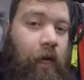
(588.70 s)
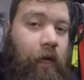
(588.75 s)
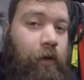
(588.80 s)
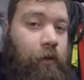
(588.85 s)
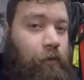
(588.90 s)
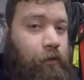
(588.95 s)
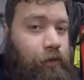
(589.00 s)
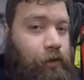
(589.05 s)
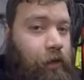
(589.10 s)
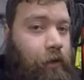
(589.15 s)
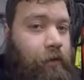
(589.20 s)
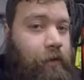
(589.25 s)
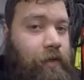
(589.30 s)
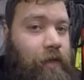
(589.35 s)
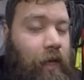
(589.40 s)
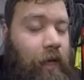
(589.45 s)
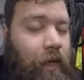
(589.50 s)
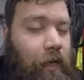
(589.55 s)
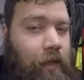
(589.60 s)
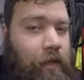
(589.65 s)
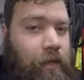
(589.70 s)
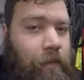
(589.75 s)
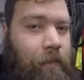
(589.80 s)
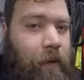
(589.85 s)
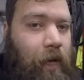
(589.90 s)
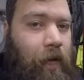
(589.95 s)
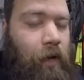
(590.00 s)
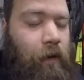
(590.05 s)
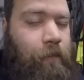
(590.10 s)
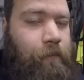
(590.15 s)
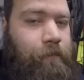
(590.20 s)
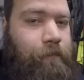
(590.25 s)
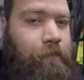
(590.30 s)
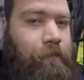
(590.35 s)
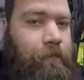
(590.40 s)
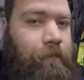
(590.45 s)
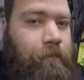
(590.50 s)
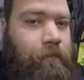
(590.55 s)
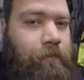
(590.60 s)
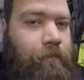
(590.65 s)
I couldn't show you taking this apart
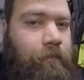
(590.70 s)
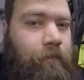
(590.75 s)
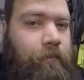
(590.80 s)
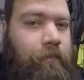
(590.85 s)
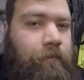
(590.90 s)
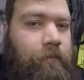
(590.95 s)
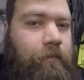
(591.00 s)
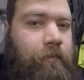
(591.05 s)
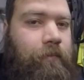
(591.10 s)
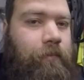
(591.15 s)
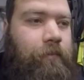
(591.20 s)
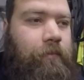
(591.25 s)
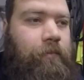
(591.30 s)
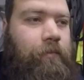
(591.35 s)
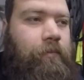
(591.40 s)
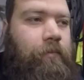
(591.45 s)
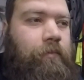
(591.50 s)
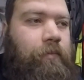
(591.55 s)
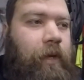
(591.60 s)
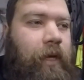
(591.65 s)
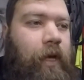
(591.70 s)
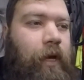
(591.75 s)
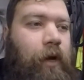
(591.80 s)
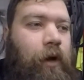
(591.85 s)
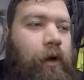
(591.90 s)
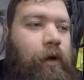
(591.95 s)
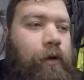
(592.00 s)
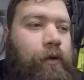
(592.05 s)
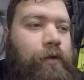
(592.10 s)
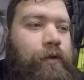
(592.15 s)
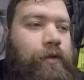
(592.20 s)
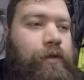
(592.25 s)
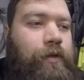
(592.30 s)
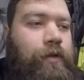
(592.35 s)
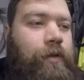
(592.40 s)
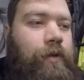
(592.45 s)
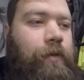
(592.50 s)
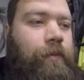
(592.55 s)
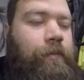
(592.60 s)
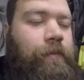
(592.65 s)

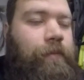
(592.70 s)
because